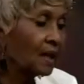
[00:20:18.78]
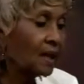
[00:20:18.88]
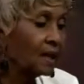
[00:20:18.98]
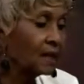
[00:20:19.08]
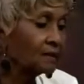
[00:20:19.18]

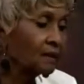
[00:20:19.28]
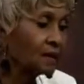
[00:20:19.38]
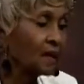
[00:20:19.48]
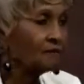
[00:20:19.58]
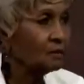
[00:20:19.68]
And the
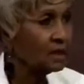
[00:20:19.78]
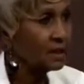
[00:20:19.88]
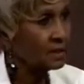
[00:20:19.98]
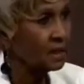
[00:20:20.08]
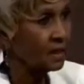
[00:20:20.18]

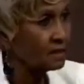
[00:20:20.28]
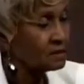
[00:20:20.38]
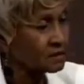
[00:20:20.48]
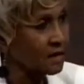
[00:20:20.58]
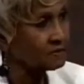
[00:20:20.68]
government can't
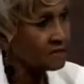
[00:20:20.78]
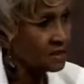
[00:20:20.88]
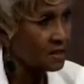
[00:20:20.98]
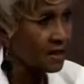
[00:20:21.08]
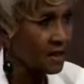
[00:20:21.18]

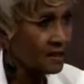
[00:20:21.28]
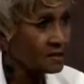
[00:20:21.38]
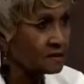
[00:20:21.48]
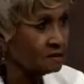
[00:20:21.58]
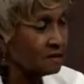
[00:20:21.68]
subsidize
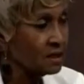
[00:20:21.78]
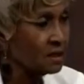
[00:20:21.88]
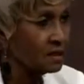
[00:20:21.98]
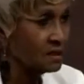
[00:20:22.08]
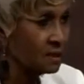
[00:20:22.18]
the meat
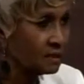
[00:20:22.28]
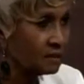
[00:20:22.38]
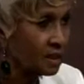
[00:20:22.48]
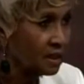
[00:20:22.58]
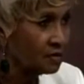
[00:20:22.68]
and
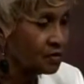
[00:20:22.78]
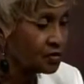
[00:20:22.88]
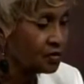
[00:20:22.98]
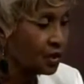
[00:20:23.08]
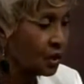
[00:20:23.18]
dairy
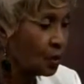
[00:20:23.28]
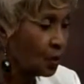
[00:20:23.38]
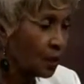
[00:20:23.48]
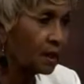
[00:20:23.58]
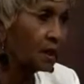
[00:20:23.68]
industry on
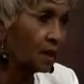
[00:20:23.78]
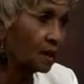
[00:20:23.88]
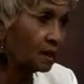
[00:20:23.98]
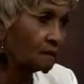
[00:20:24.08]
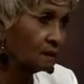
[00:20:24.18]
one
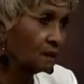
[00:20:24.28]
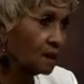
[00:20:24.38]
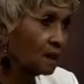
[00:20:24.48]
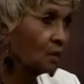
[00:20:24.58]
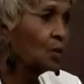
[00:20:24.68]
hand,
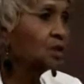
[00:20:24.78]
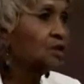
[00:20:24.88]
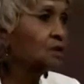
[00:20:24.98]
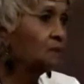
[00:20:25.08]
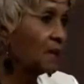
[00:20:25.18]
which
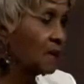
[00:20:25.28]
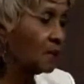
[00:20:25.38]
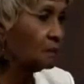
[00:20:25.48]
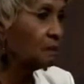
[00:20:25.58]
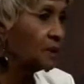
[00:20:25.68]
is
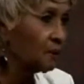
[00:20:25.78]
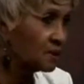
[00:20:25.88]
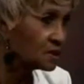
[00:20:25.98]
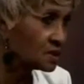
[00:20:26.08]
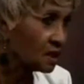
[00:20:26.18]
making
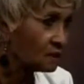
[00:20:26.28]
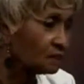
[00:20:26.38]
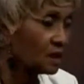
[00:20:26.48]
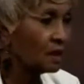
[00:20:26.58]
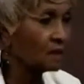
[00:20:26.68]
people sick
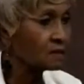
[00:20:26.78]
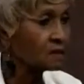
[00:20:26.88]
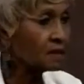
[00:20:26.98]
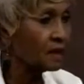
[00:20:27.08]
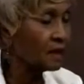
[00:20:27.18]
because
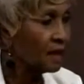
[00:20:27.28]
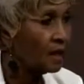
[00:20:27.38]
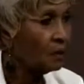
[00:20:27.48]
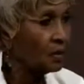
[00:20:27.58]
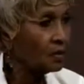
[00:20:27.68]
they're
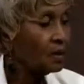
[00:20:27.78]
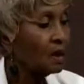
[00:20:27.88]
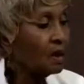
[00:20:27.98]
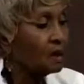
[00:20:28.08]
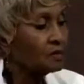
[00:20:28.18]
able
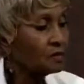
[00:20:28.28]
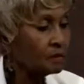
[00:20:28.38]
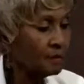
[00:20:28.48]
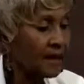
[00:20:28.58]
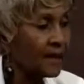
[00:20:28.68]
to
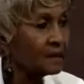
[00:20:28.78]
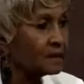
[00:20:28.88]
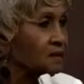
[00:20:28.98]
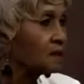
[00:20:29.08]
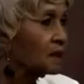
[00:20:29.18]
buy
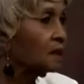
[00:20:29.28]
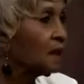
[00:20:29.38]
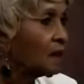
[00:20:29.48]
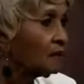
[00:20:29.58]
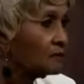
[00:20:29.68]
this
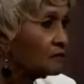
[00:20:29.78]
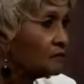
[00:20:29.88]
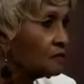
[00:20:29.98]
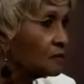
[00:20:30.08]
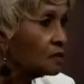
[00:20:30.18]
unhealthy
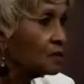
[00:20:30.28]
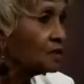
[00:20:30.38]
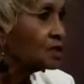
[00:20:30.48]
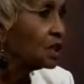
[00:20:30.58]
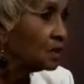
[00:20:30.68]
food
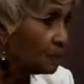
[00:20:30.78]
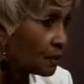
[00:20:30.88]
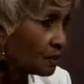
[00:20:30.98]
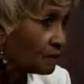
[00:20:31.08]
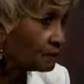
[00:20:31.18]

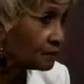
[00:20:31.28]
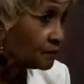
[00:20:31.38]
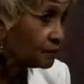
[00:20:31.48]
cheaper.